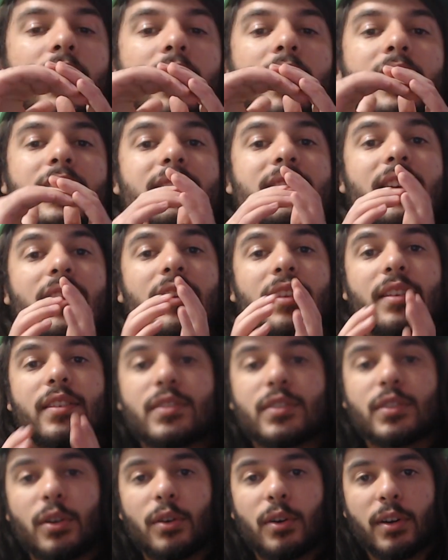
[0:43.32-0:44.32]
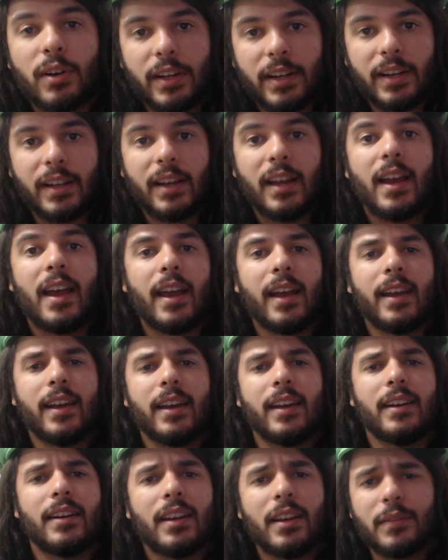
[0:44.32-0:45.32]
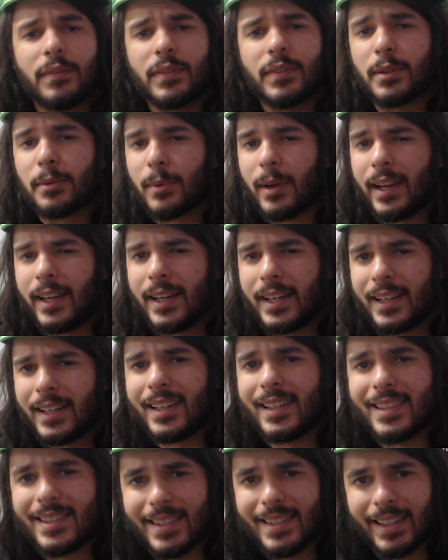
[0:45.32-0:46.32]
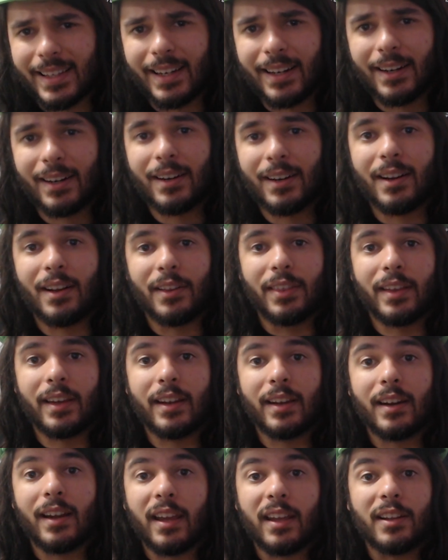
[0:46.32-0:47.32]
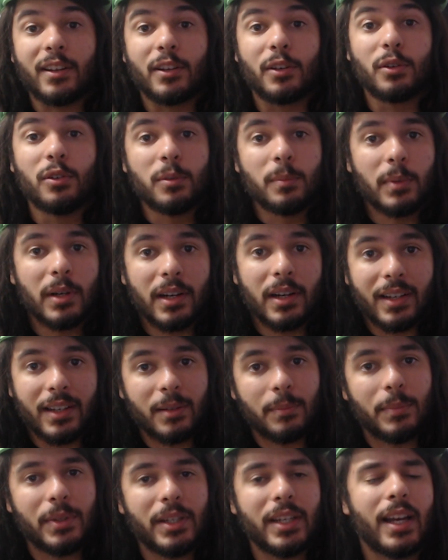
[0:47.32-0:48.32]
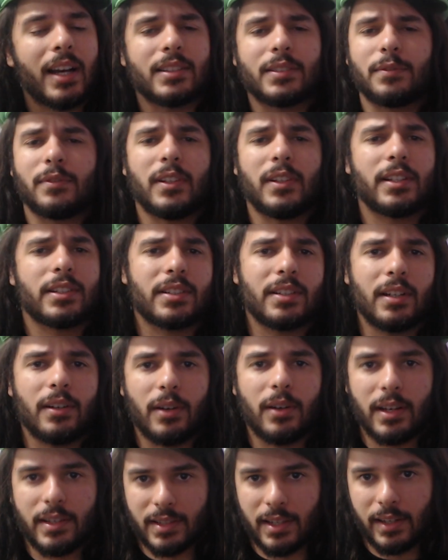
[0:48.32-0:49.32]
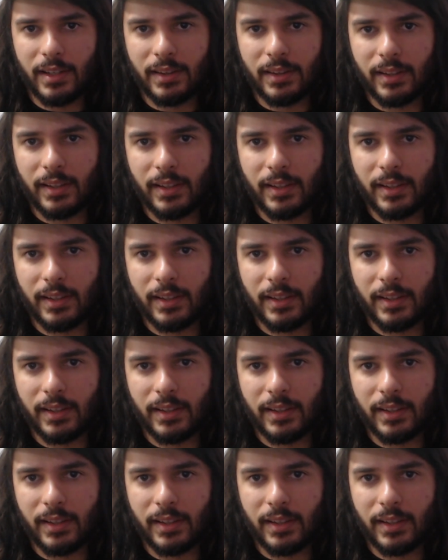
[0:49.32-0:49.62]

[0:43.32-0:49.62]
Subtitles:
is the story. And if the writing is there, then a Goomba can be as fleshed out as anything